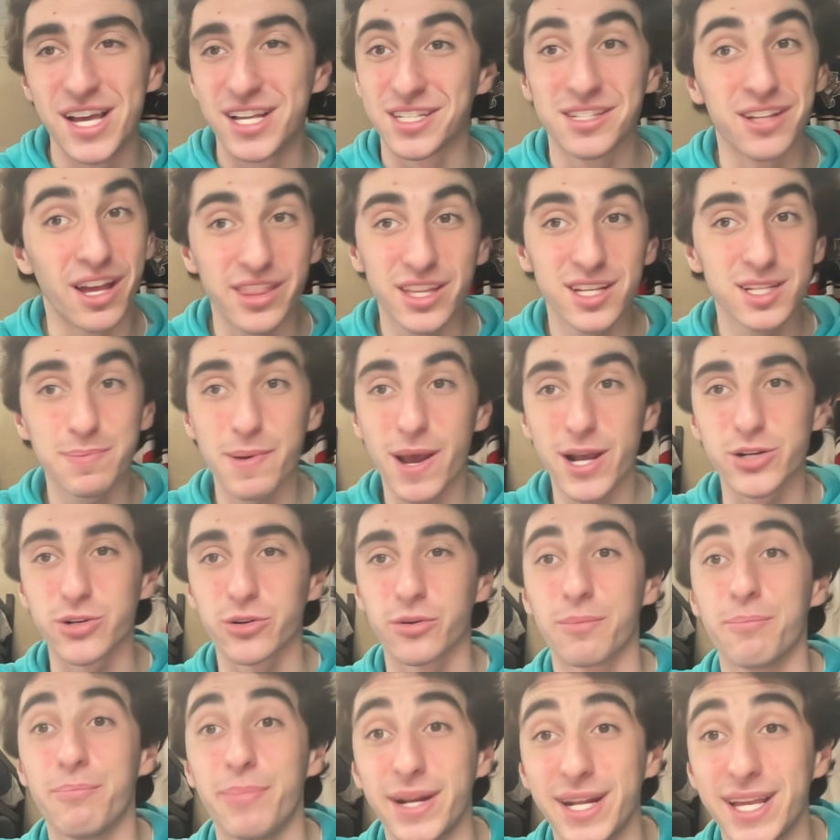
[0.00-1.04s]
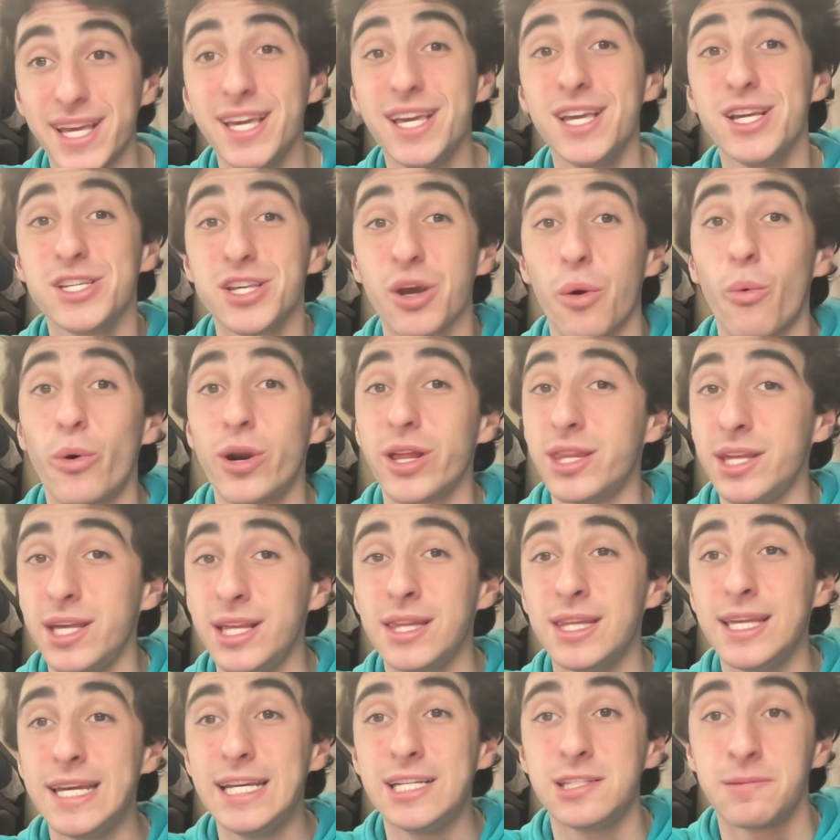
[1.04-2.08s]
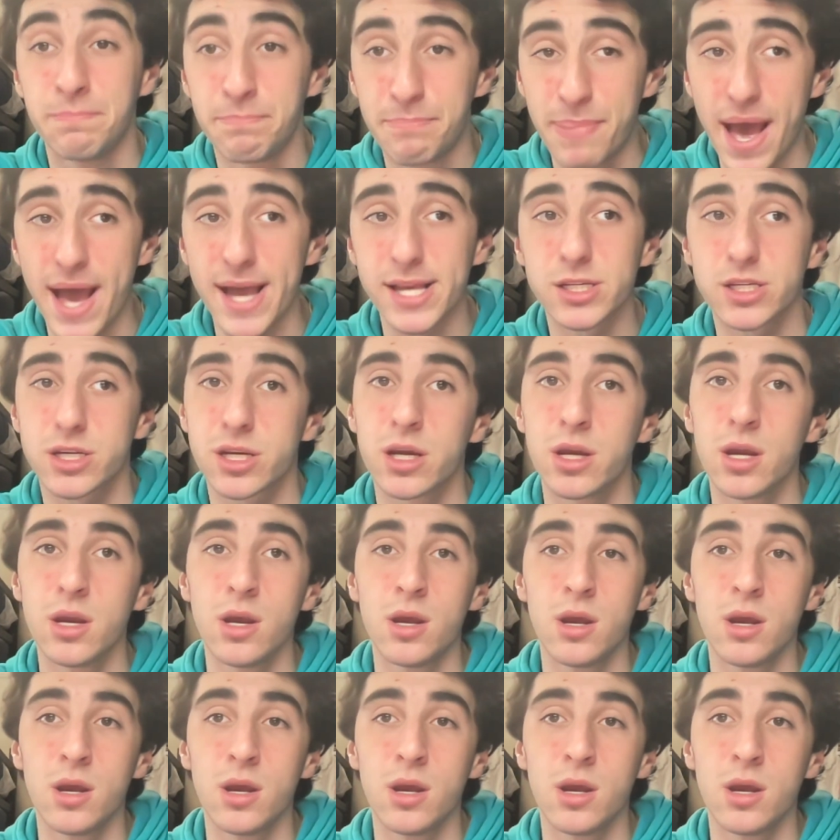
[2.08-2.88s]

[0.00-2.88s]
nothing special, but he is one of the league's best